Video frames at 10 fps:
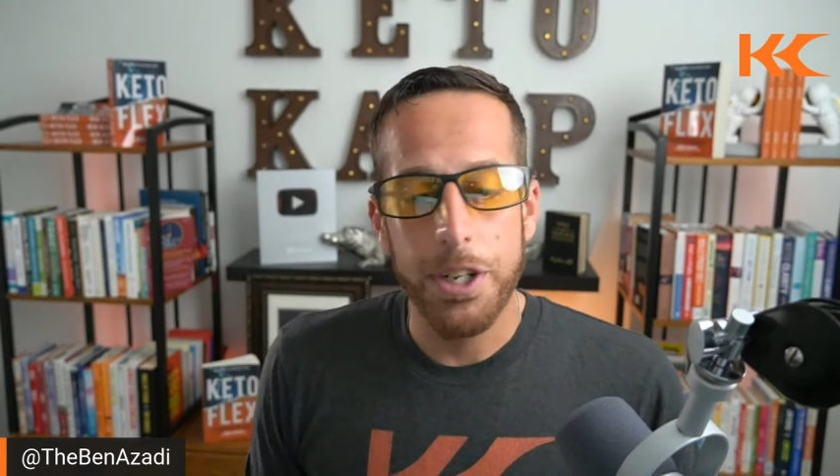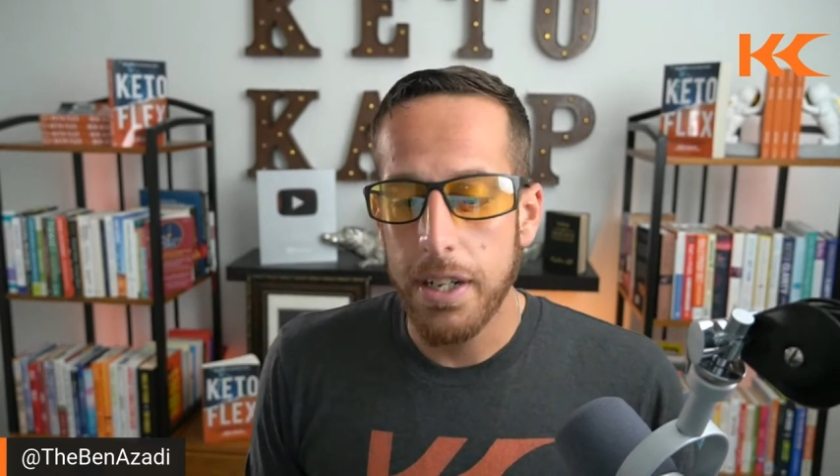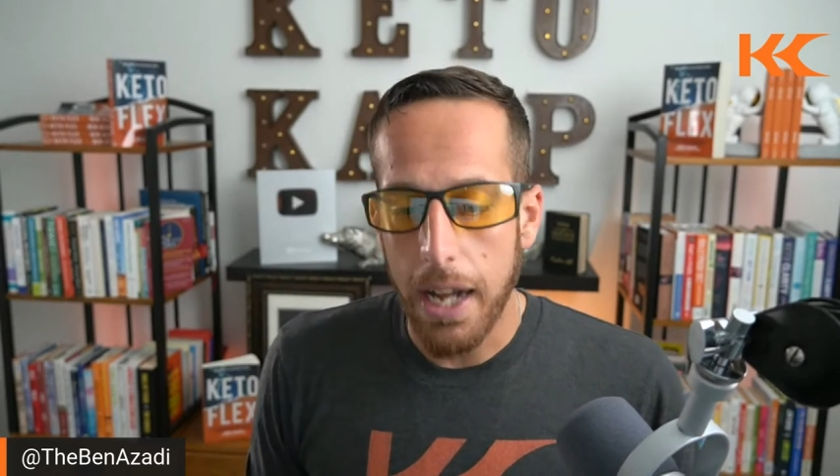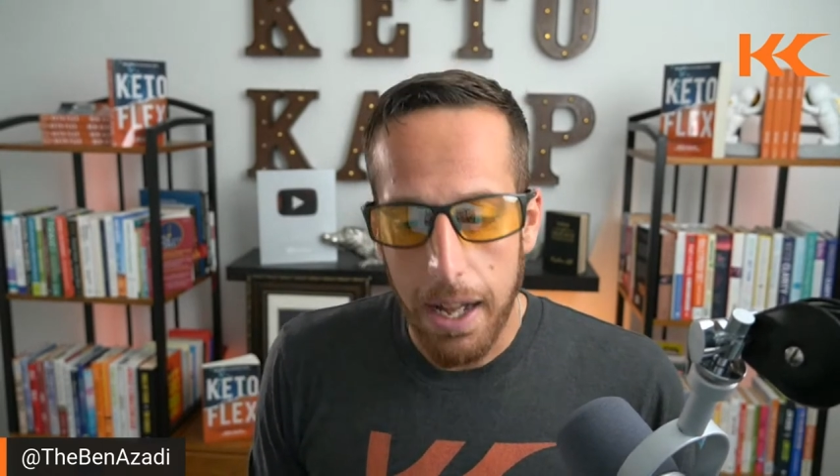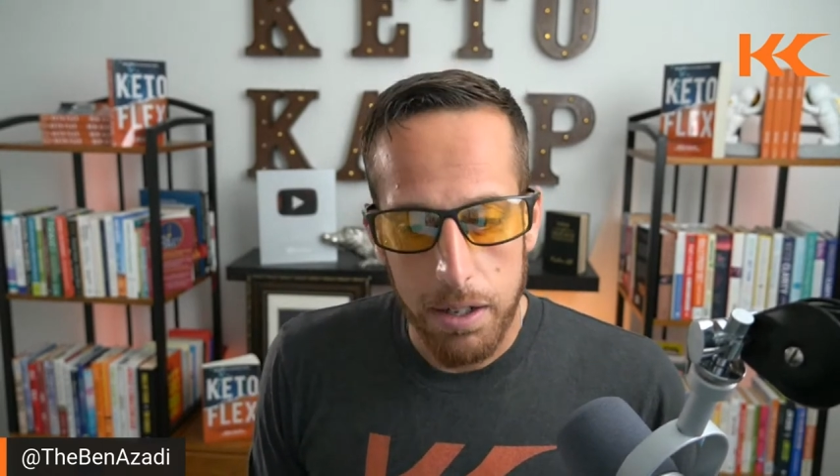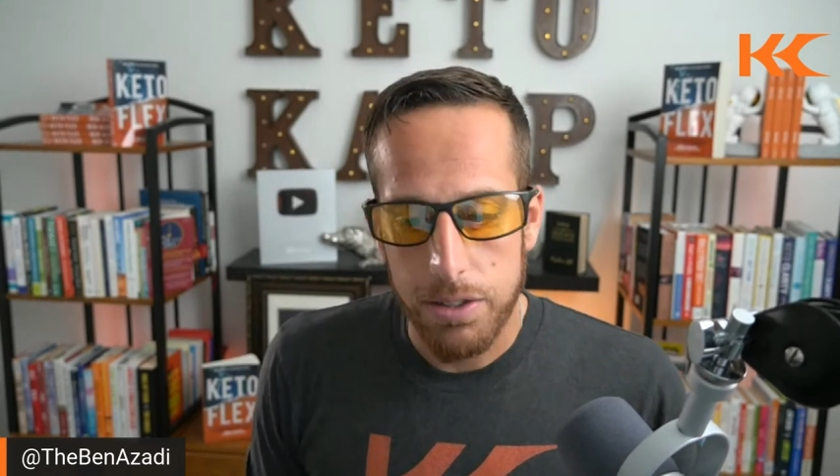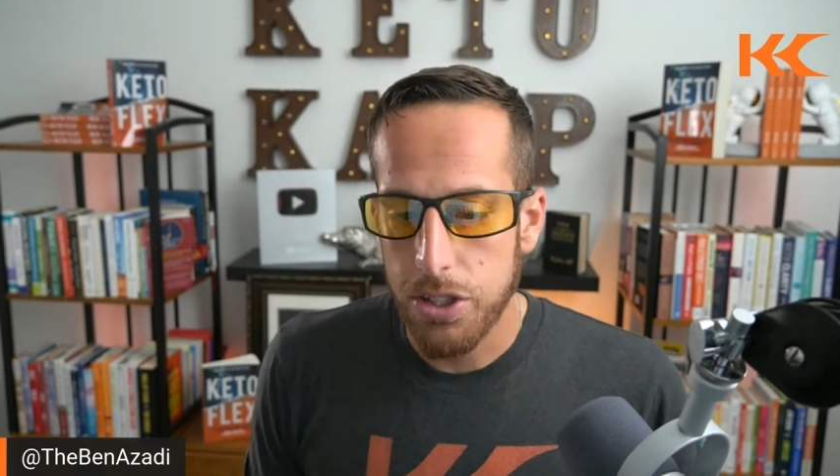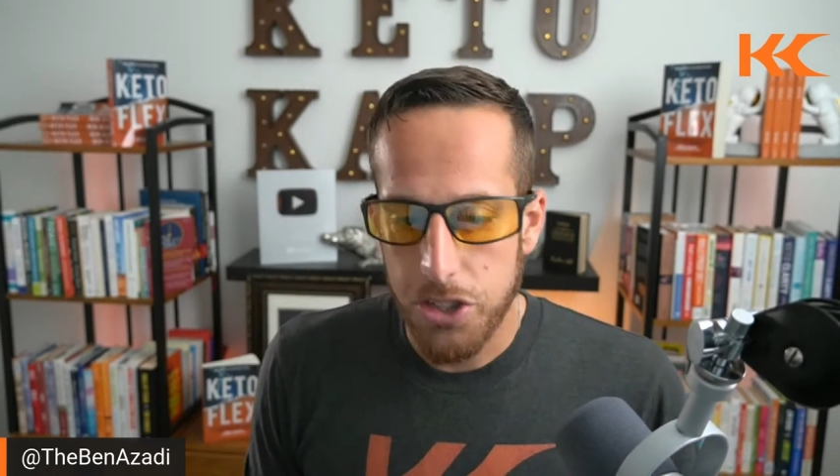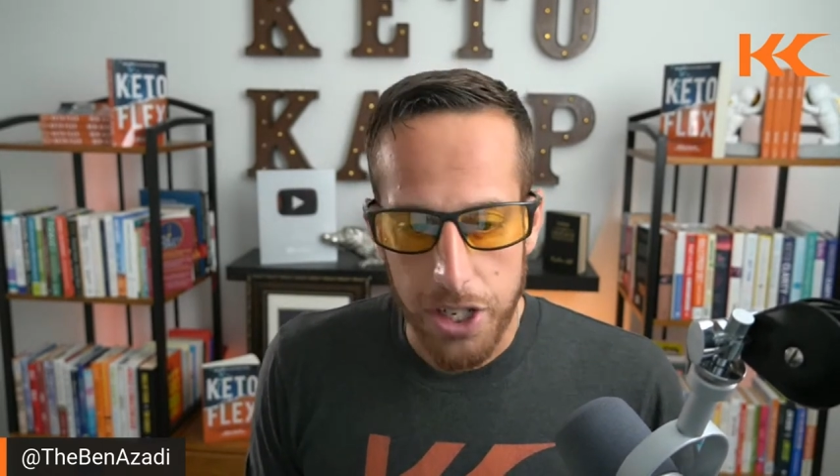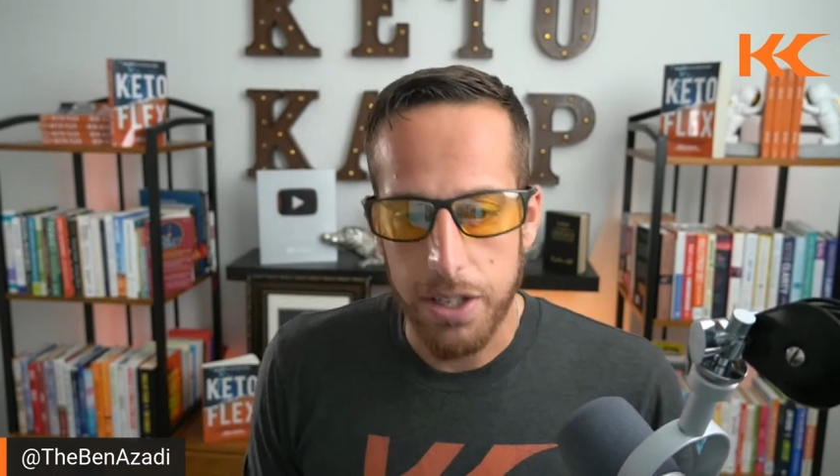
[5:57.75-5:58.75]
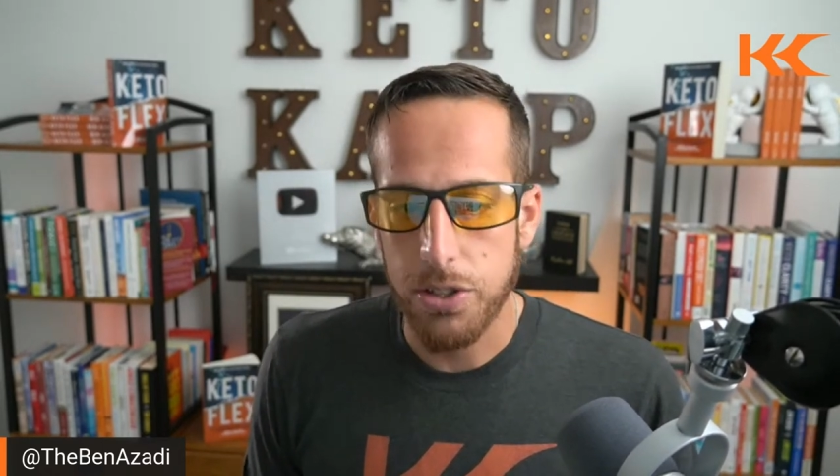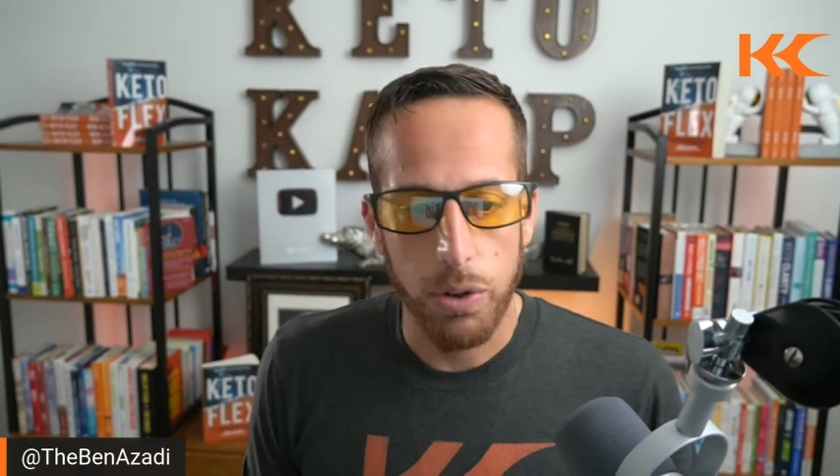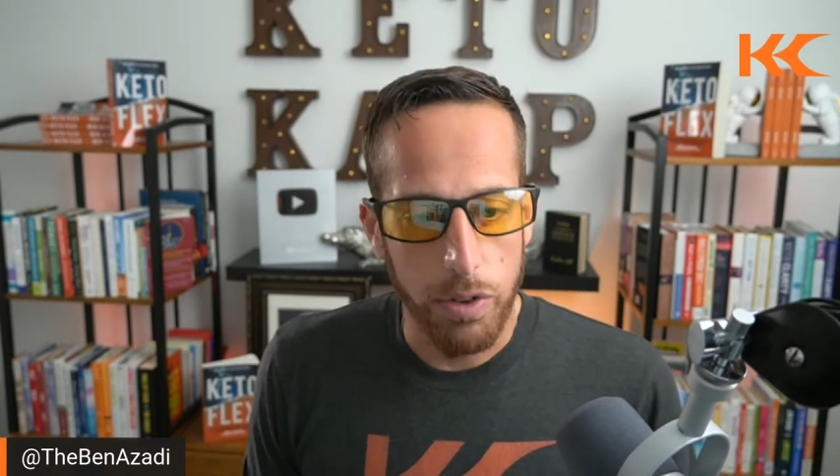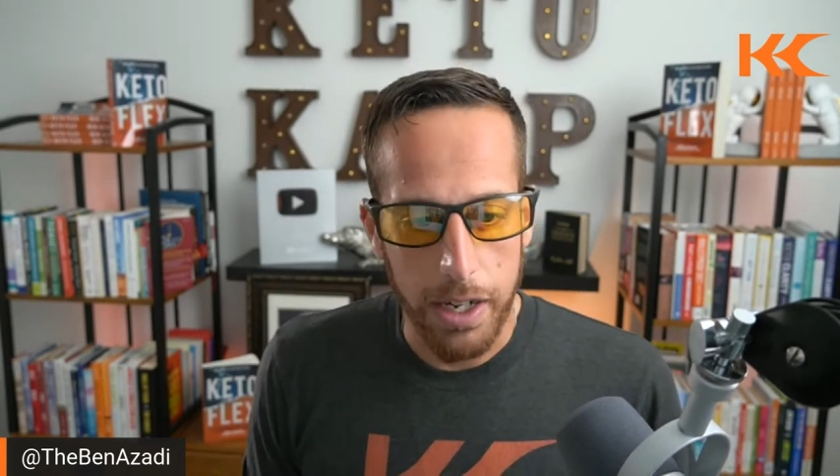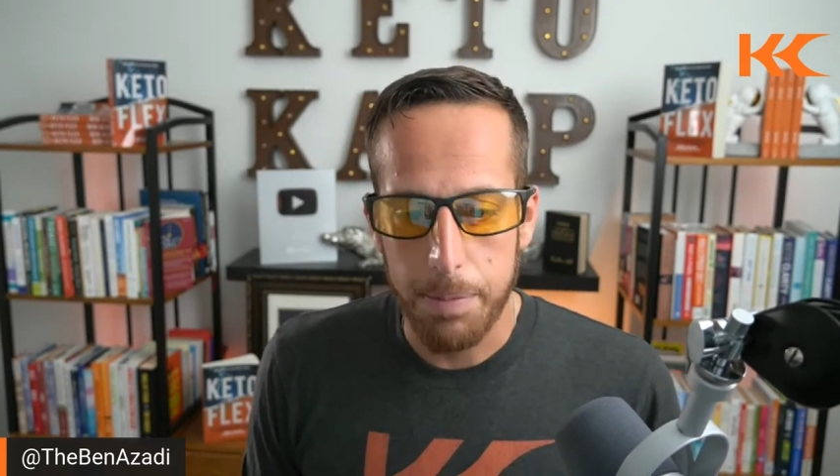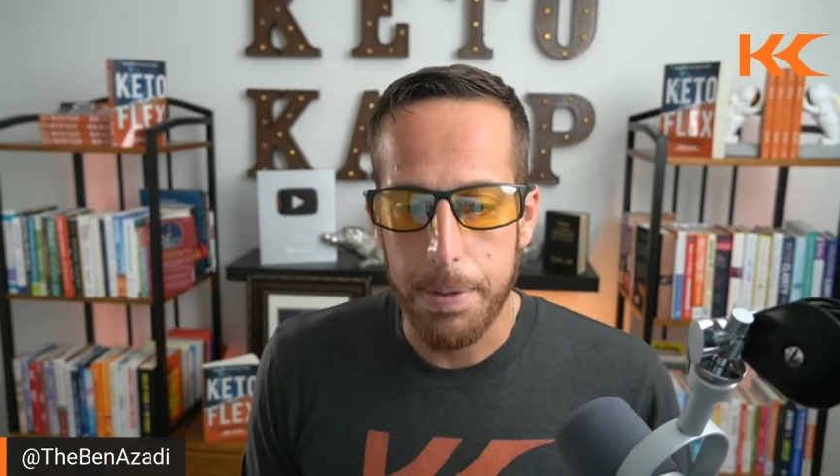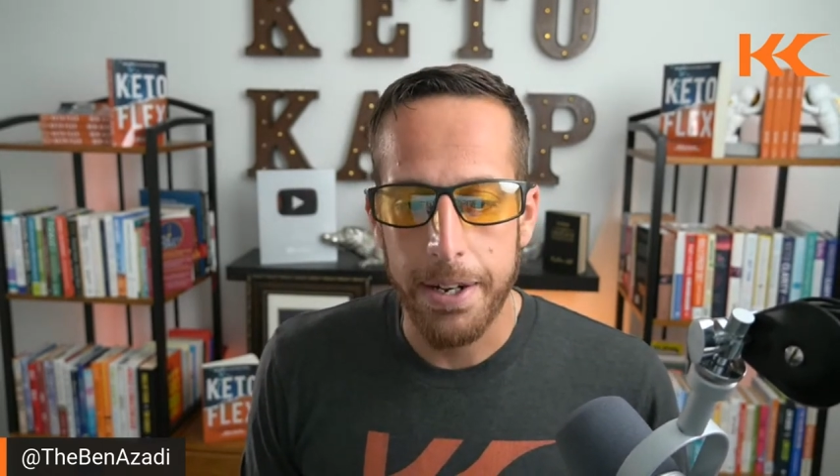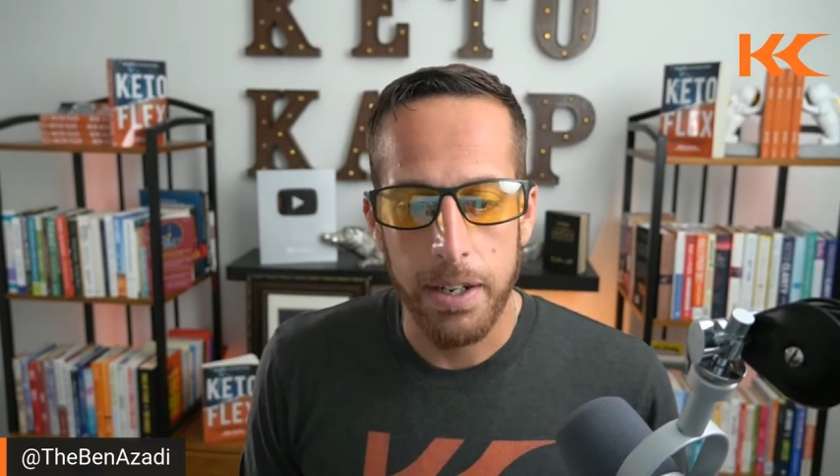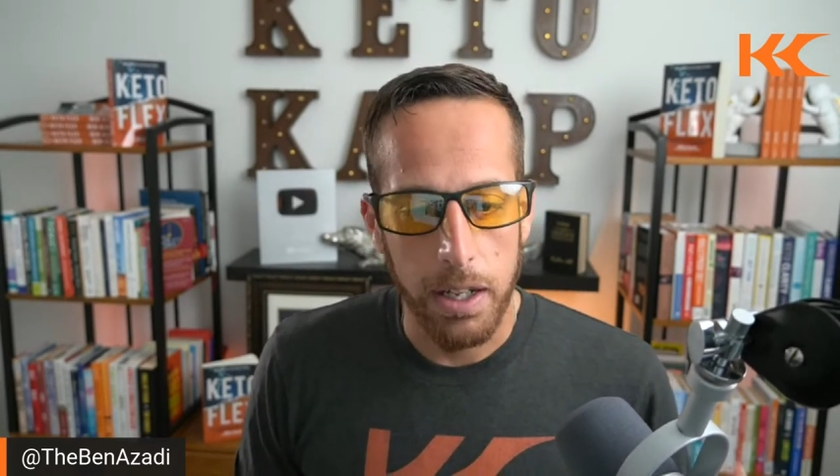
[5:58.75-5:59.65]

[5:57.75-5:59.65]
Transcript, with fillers: not suggest or recommend,